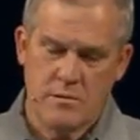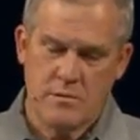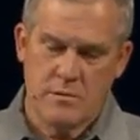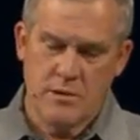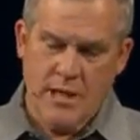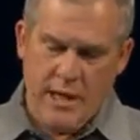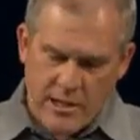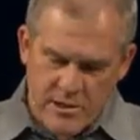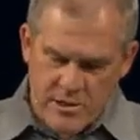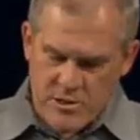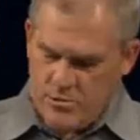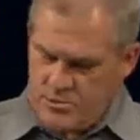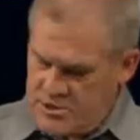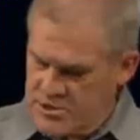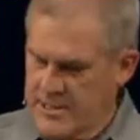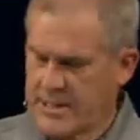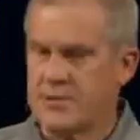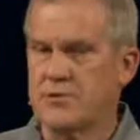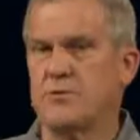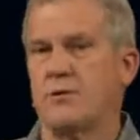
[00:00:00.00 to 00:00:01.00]
The counselor
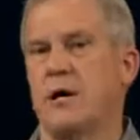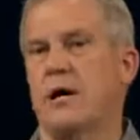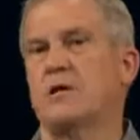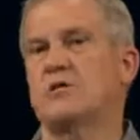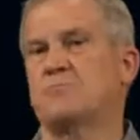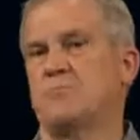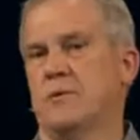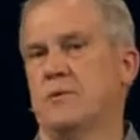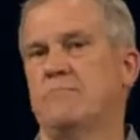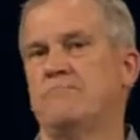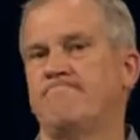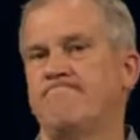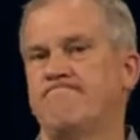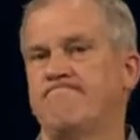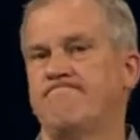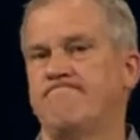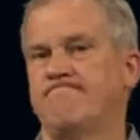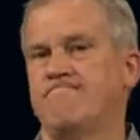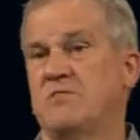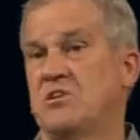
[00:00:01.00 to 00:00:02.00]
said to the husband,
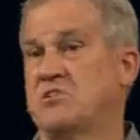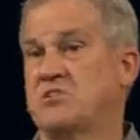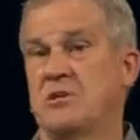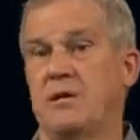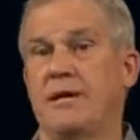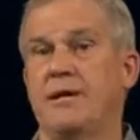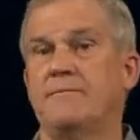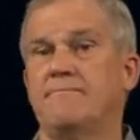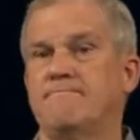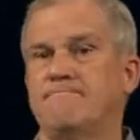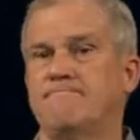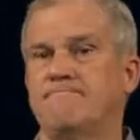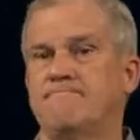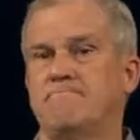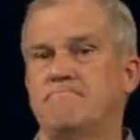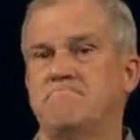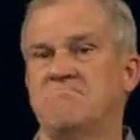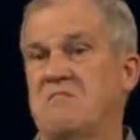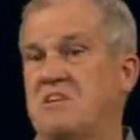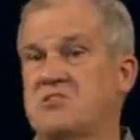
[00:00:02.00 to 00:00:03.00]
You see,
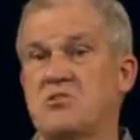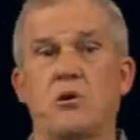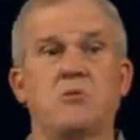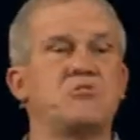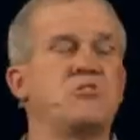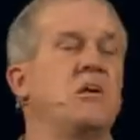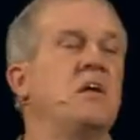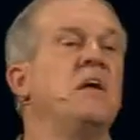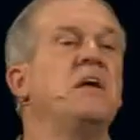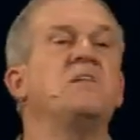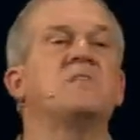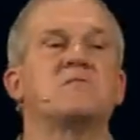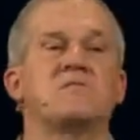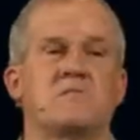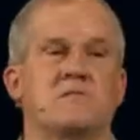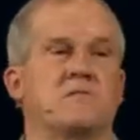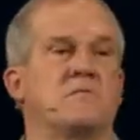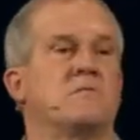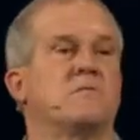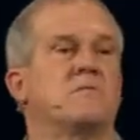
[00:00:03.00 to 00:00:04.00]
that's all she
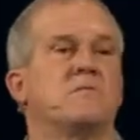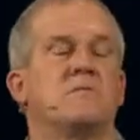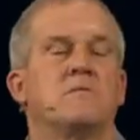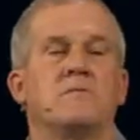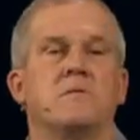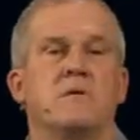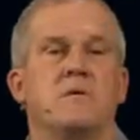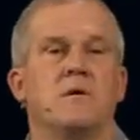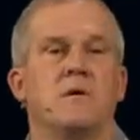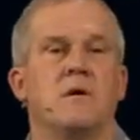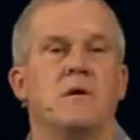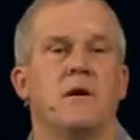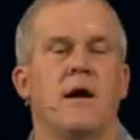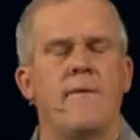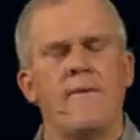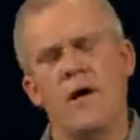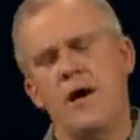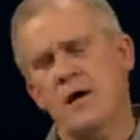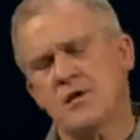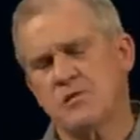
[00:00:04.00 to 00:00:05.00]
needs.
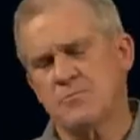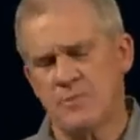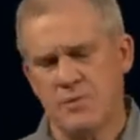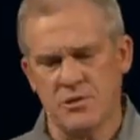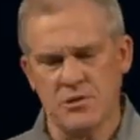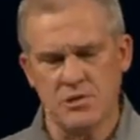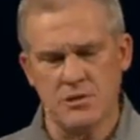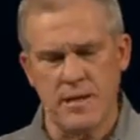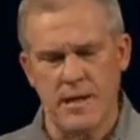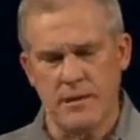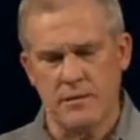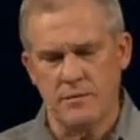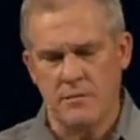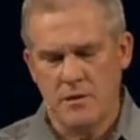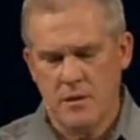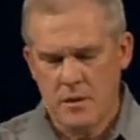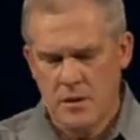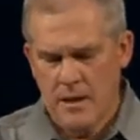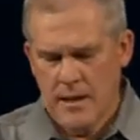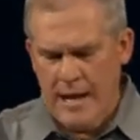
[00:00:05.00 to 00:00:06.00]
And the husband said,
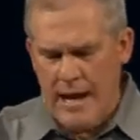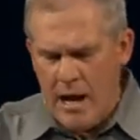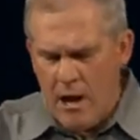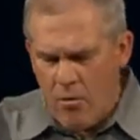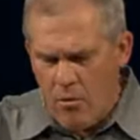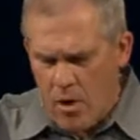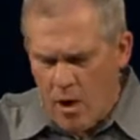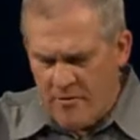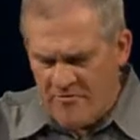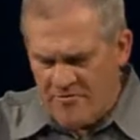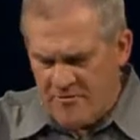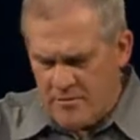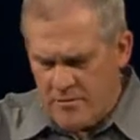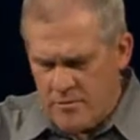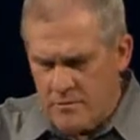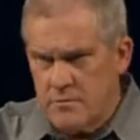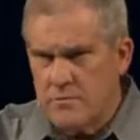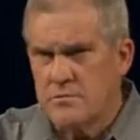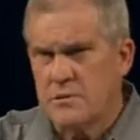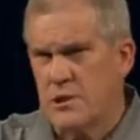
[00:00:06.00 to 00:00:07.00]
How
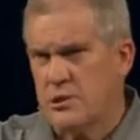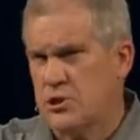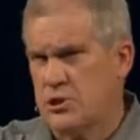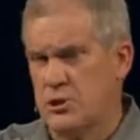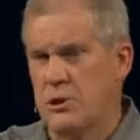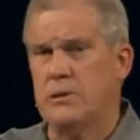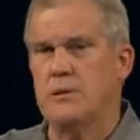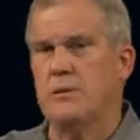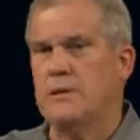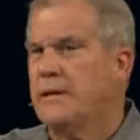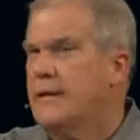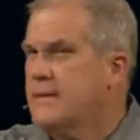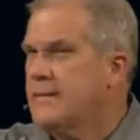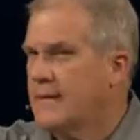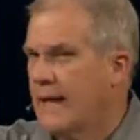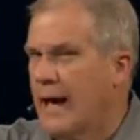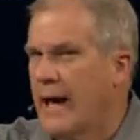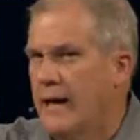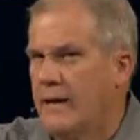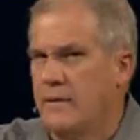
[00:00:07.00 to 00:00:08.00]
often does she need
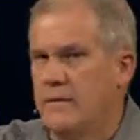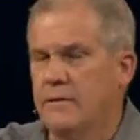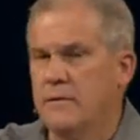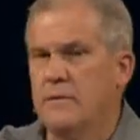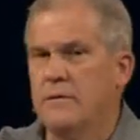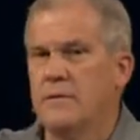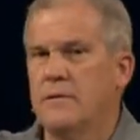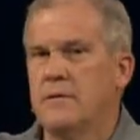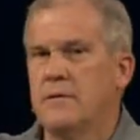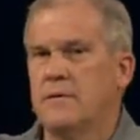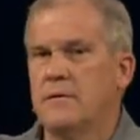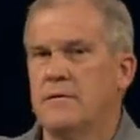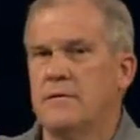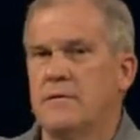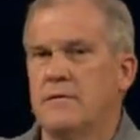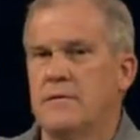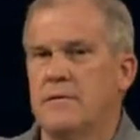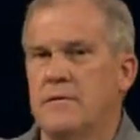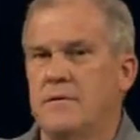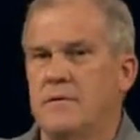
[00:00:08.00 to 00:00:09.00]
that?
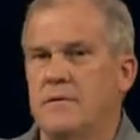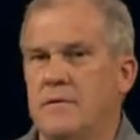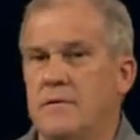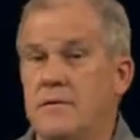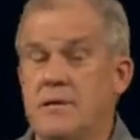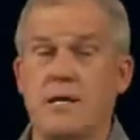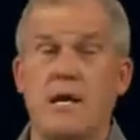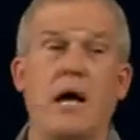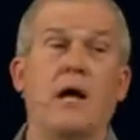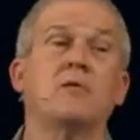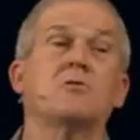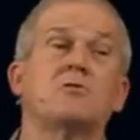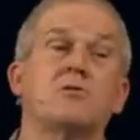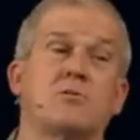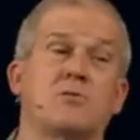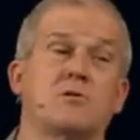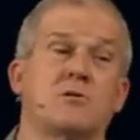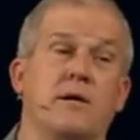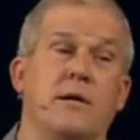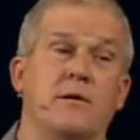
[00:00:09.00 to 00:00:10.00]
And the
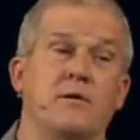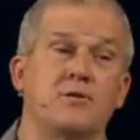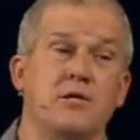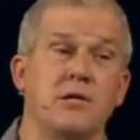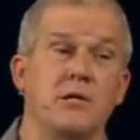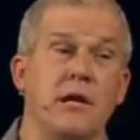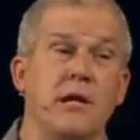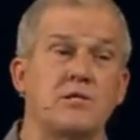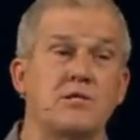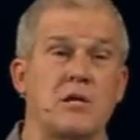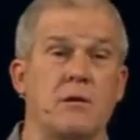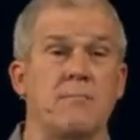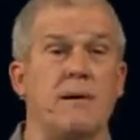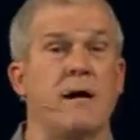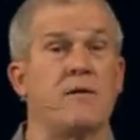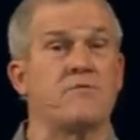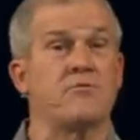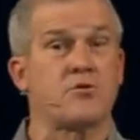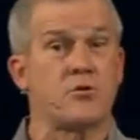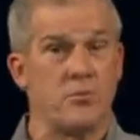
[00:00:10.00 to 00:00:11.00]
counselor said, She needs it
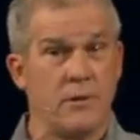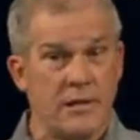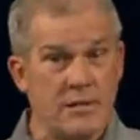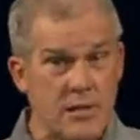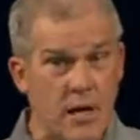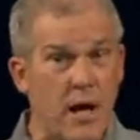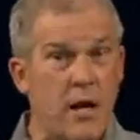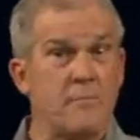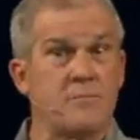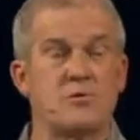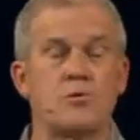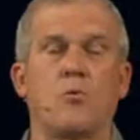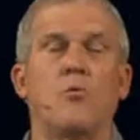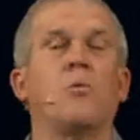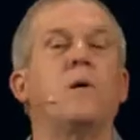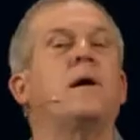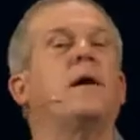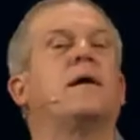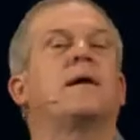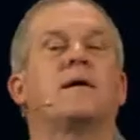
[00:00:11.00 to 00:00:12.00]
about three times a
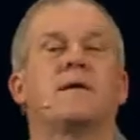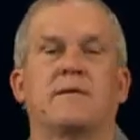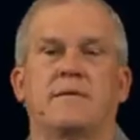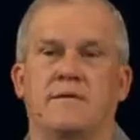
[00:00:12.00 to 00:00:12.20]
week.